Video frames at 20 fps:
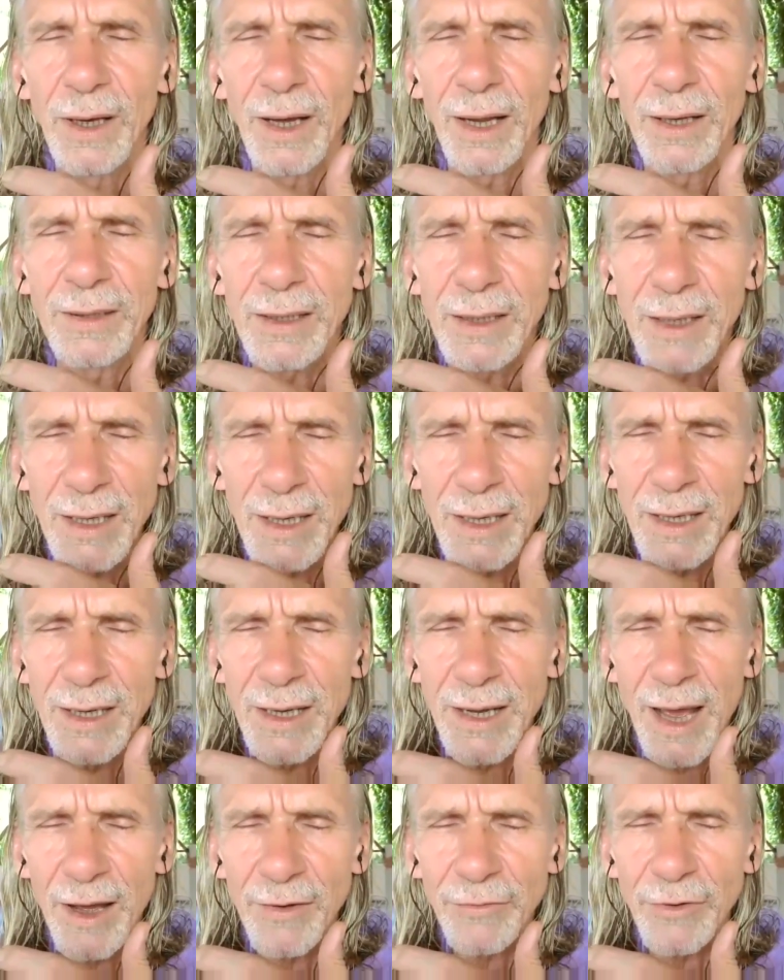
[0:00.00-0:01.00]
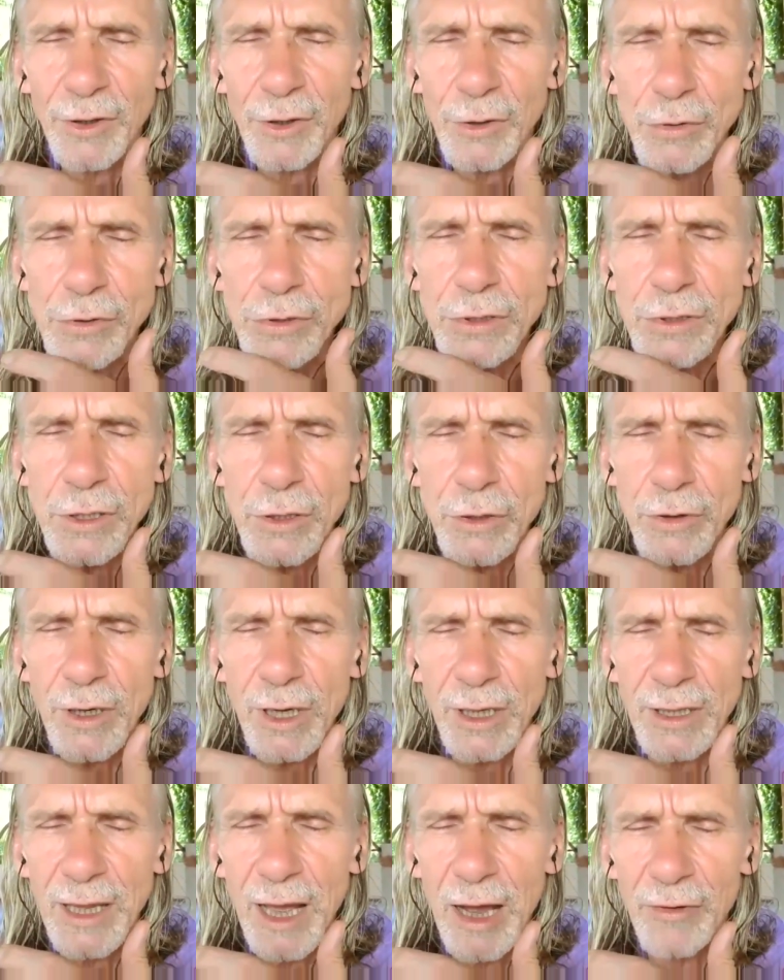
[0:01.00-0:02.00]
and really have a good
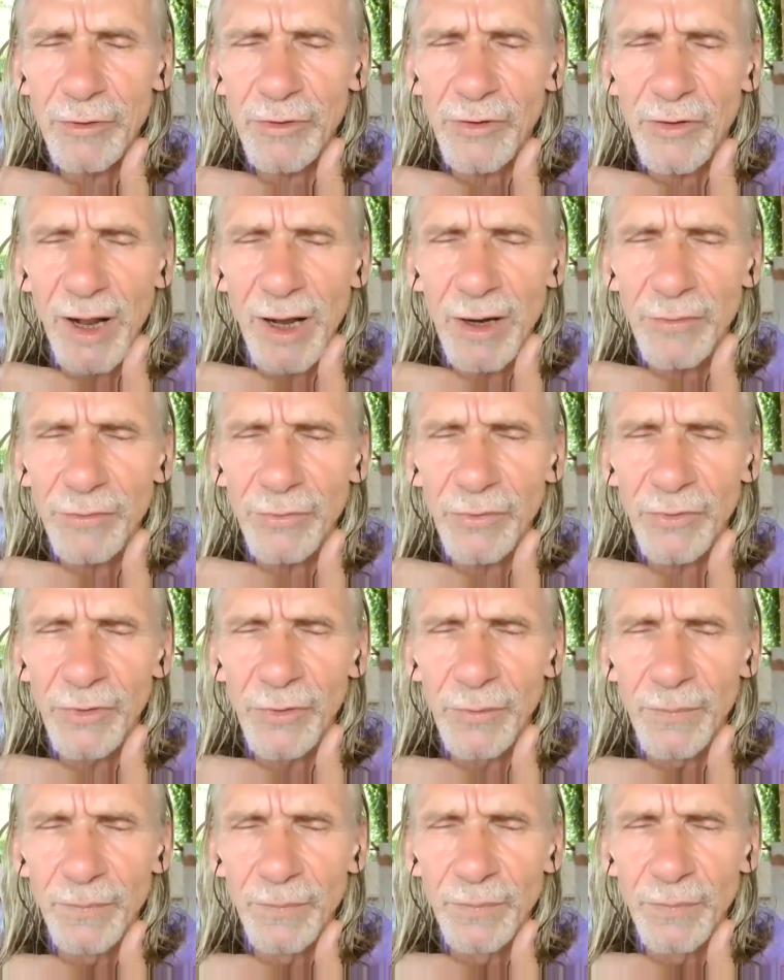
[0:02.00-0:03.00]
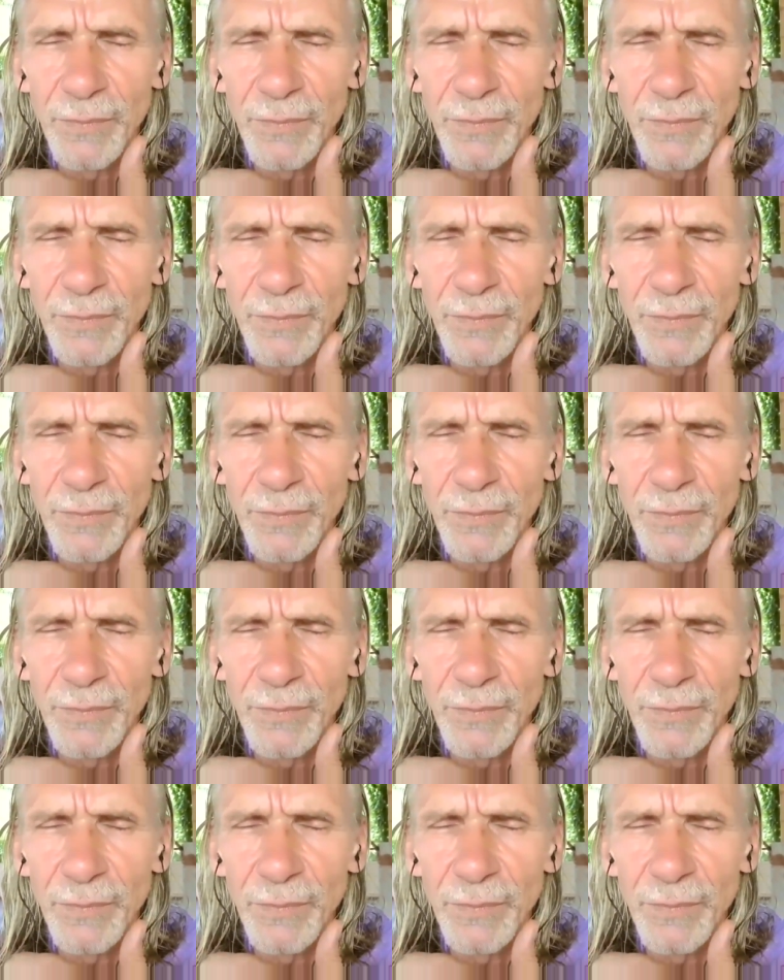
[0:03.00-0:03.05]
look at ourselves.